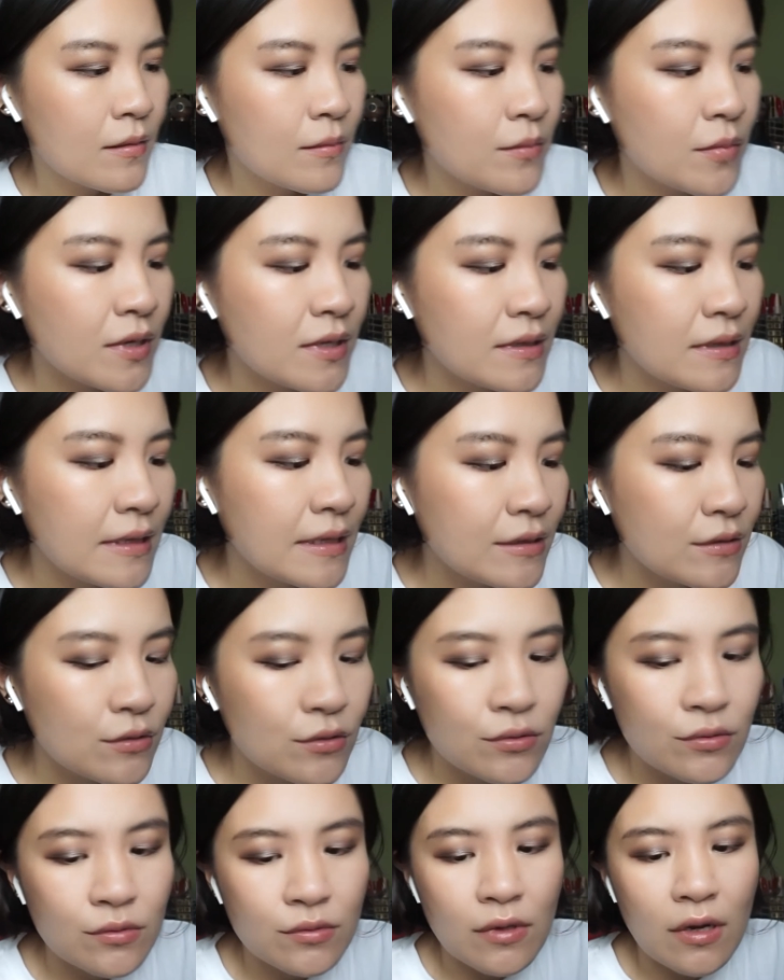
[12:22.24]
But they
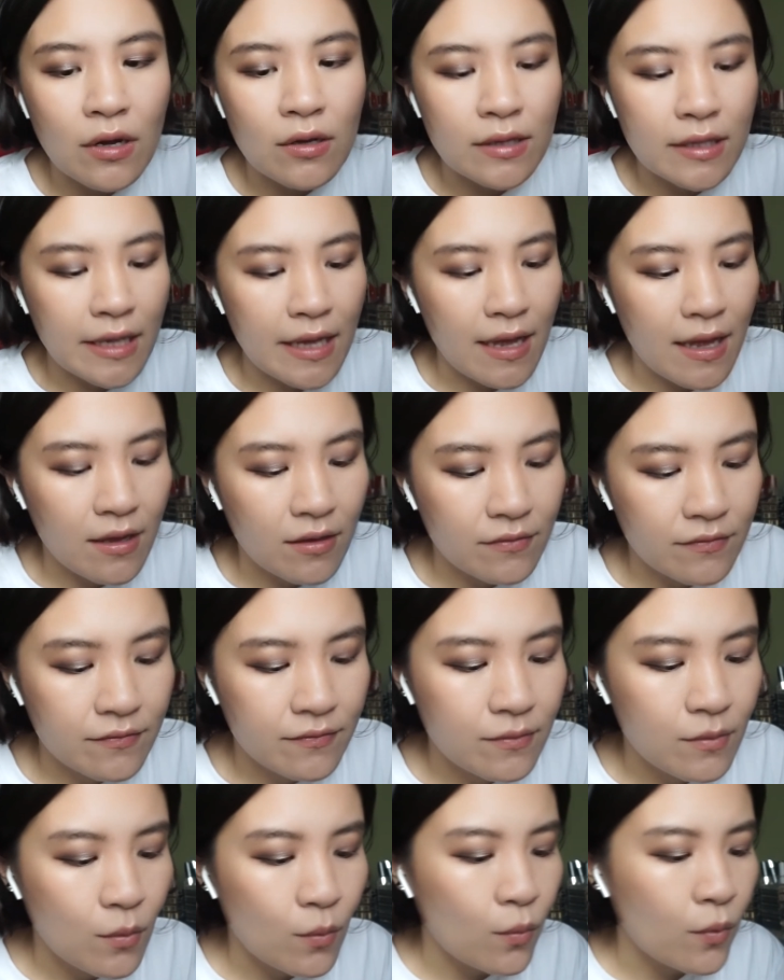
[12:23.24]
do only have
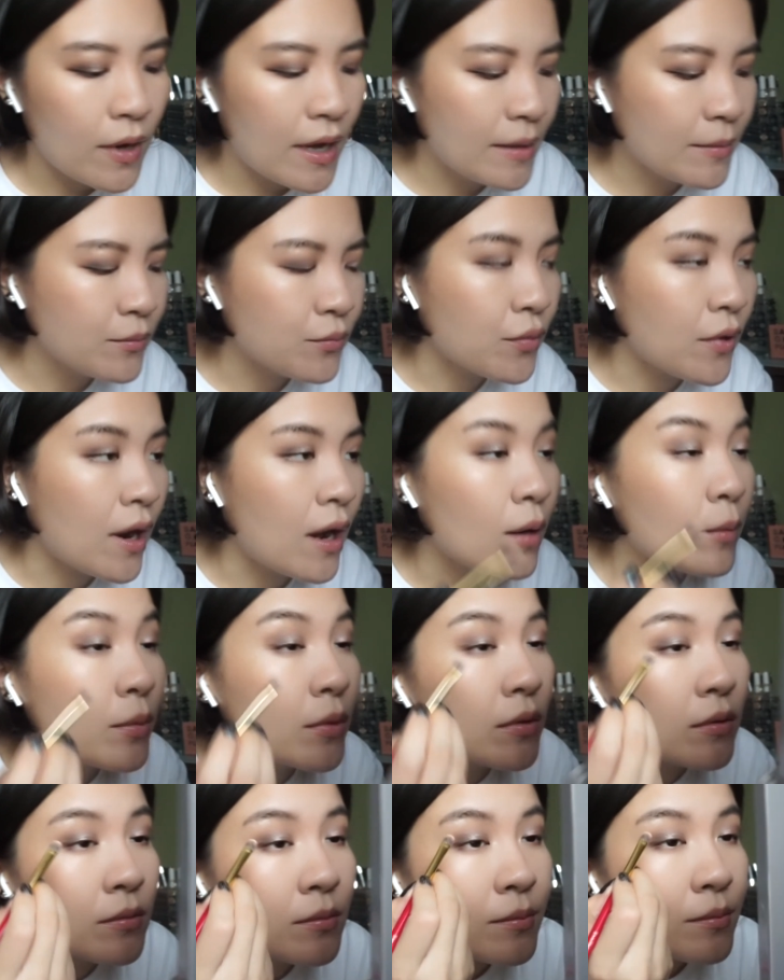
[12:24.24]
1 brow
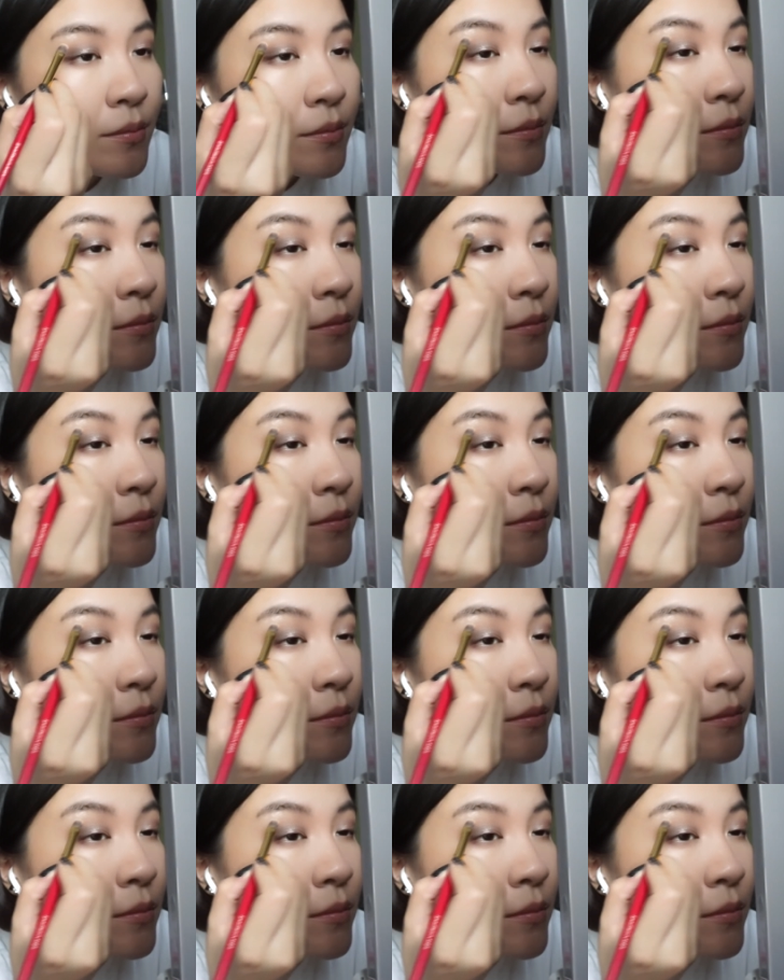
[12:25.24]
bone